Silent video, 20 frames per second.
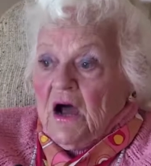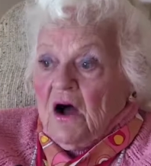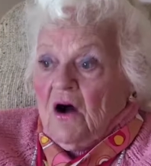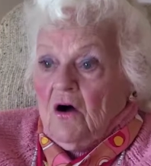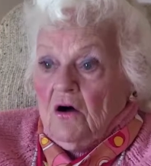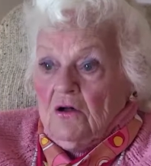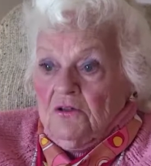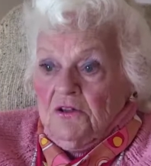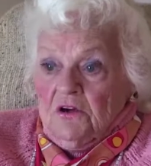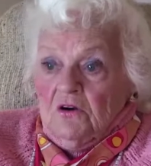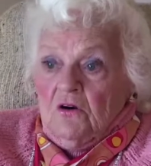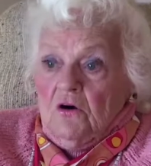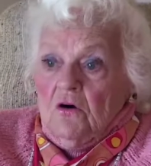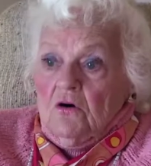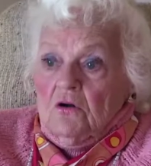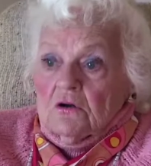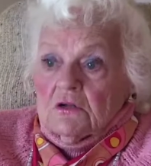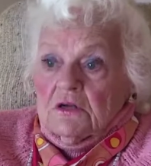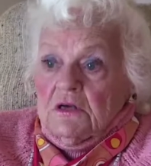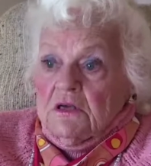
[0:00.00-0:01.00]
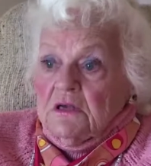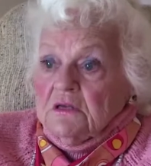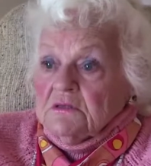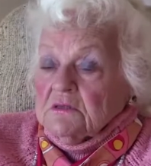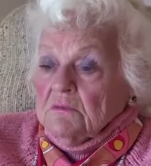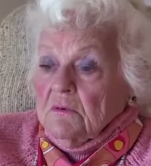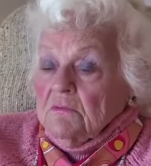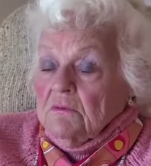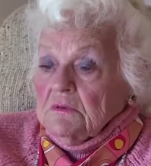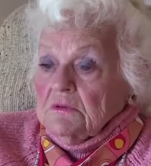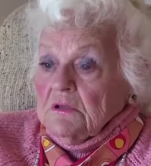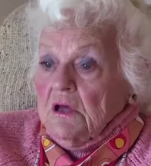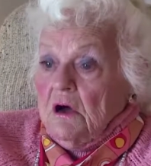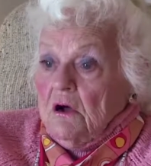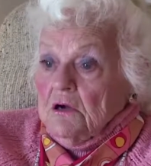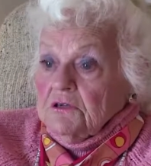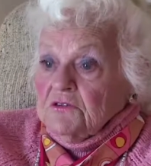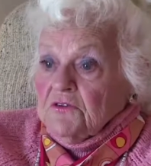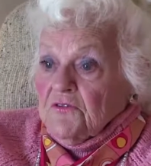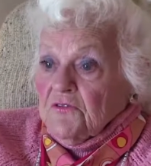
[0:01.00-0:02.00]
On the corner is a
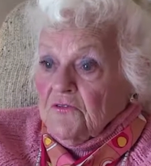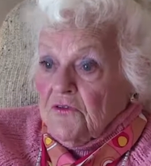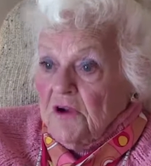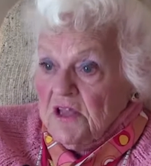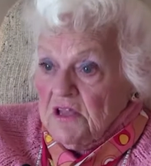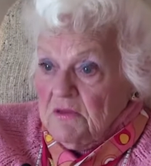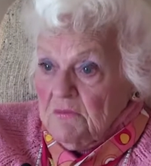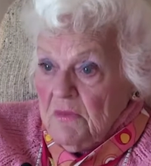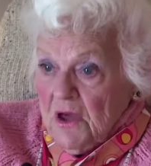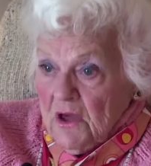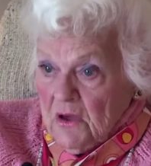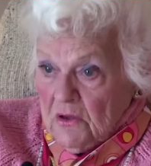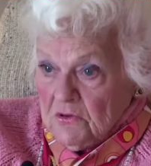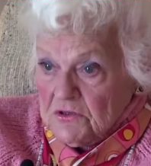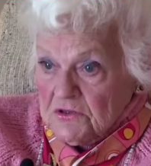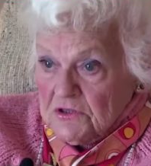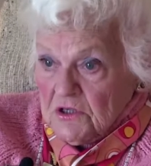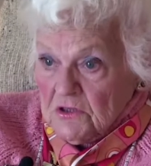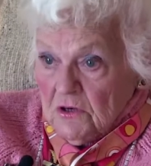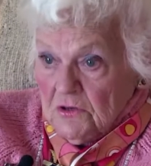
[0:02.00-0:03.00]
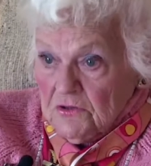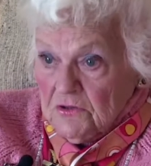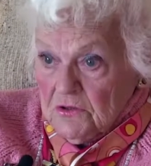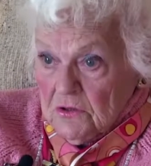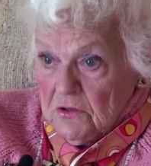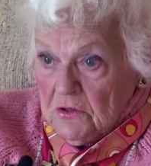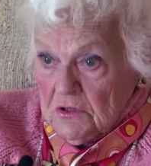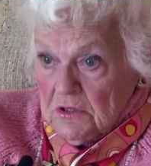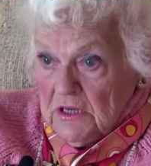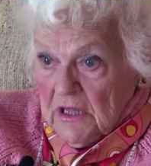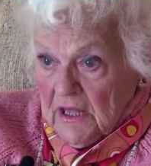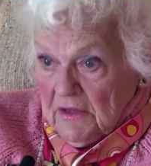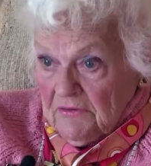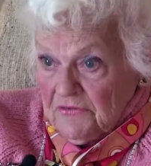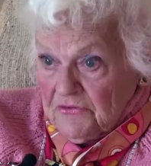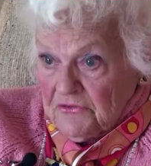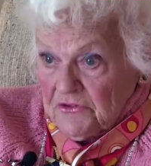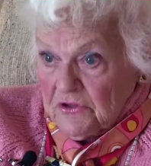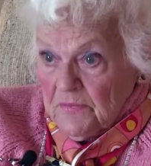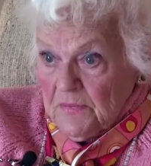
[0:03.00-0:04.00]
large frame house on your
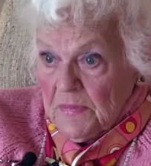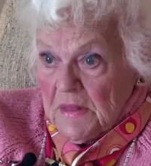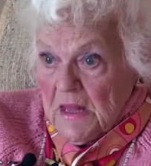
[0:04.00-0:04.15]
left.